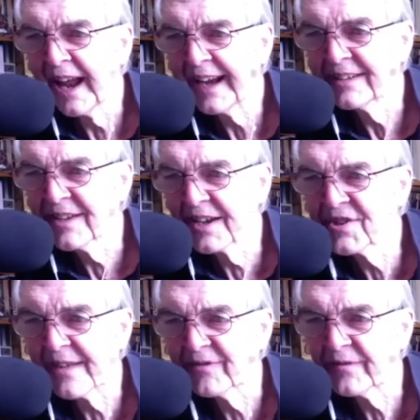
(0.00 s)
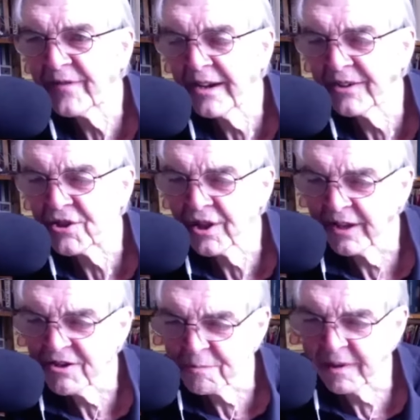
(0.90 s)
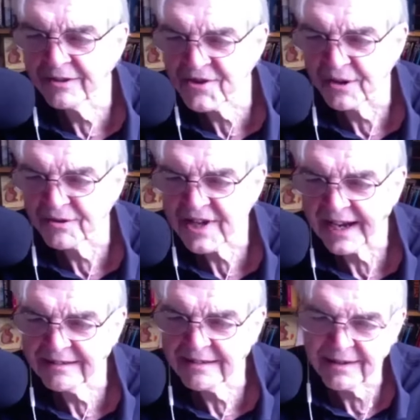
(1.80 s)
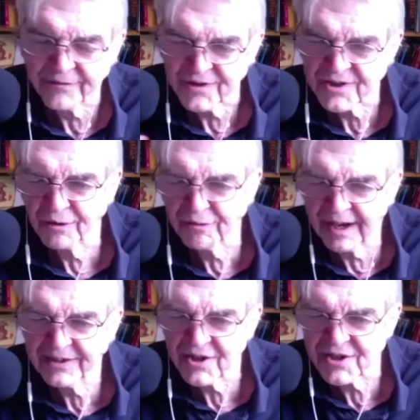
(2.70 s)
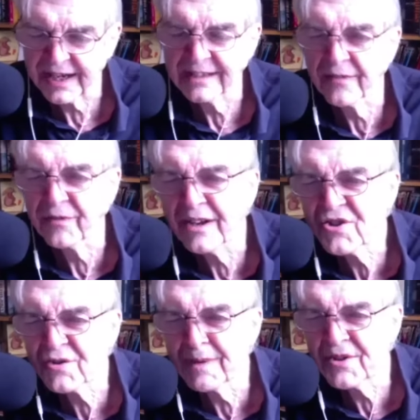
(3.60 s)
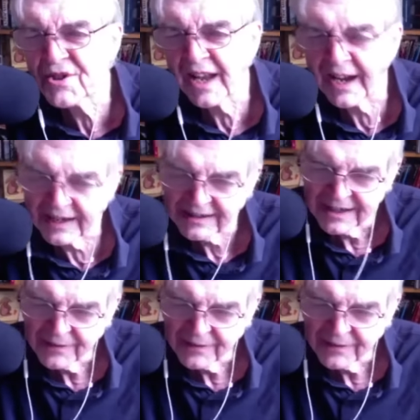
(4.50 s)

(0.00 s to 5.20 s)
in the Head does have the advantage that those Beatles songs had different songwriters, and they had different instruments, and they had